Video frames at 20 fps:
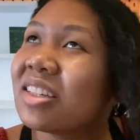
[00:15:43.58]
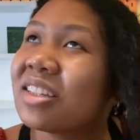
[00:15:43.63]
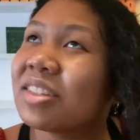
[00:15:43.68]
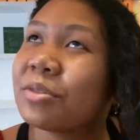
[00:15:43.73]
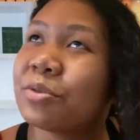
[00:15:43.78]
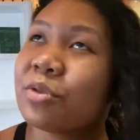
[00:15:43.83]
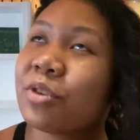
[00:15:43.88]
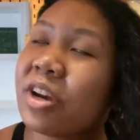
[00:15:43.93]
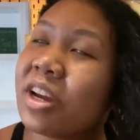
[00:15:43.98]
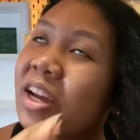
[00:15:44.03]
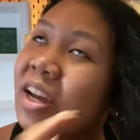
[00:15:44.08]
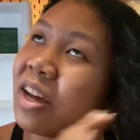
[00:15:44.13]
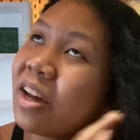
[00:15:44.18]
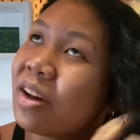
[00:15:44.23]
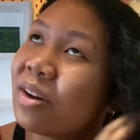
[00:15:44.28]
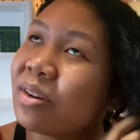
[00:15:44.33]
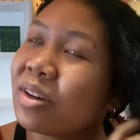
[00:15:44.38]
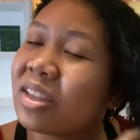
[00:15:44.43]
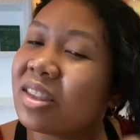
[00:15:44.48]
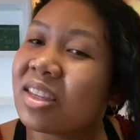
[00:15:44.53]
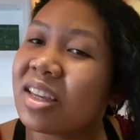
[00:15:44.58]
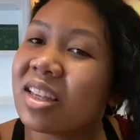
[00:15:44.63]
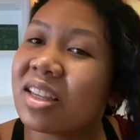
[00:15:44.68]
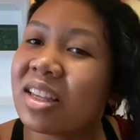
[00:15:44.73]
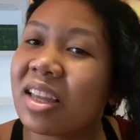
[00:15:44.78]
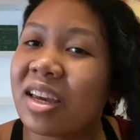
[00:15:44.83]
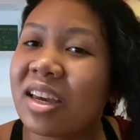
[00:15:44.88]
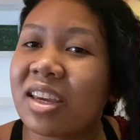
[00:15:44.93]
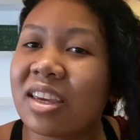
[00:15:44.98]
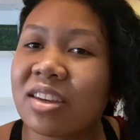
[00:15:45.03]
freak out and then,
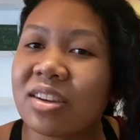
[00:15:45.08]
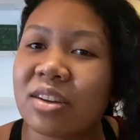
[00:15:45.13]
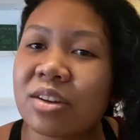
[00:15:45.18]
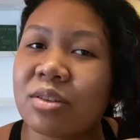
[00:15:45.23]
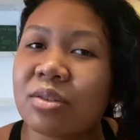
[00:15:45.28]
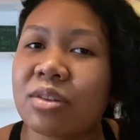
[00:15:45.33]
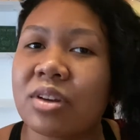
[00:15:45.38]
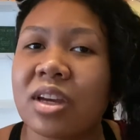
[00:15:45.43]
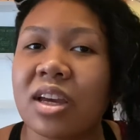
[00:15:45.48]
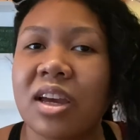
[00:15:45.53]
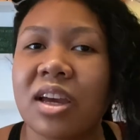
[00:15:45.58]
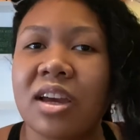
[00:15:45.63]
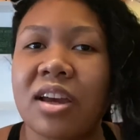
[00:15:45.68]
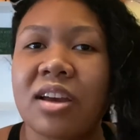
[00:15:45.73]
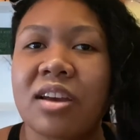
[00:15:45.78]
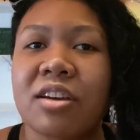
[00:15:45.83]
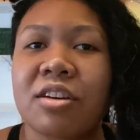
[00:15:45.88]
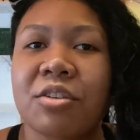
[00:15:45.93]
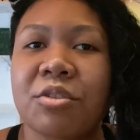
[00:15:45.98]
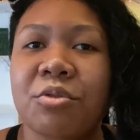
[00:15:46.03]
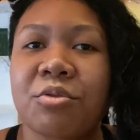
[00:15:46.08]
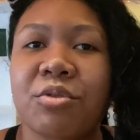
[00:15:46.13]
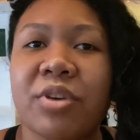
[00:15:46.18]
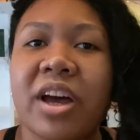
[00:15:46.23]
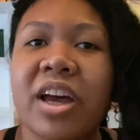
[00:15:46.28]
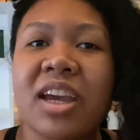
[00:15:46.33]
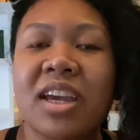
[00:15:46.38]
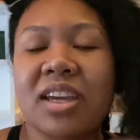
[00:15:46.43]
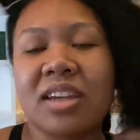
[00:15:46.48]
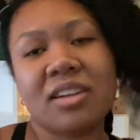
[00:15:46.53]
like, you know,
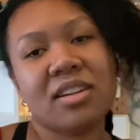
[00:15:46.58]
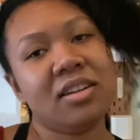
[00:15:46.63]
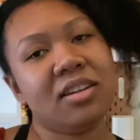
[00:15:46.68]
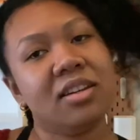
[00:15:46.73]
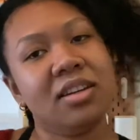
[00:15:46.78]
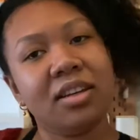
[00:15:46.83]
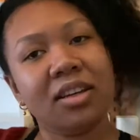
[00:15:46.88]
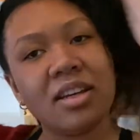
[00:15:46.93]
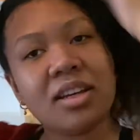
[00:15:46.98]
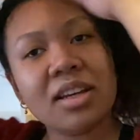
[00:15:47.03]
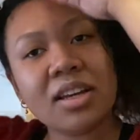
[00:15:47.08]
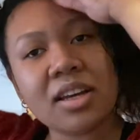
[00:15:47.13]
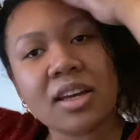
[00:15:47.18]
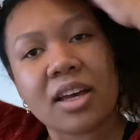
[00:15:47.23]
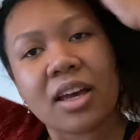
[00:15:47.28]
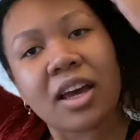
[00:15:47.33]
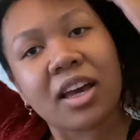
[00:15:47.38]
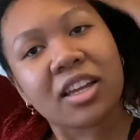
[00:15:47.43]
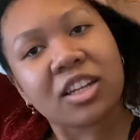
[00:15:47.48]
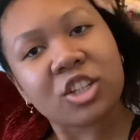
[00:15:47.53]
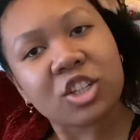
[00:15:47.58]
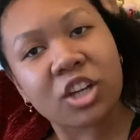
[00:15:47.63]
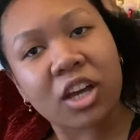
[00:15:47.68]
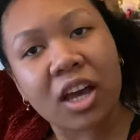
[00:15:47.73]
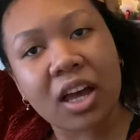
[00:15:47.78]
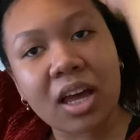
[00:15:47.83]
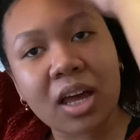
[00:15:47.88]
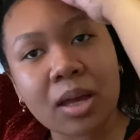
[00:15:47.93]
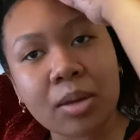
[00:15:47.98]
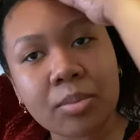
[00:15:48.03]
find a
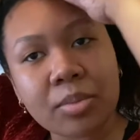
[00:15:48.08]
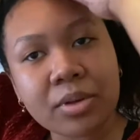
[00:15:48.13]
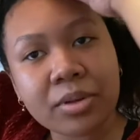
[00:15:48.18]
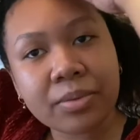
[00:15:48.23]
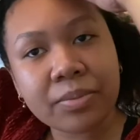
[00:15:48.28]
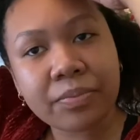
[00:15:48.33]
job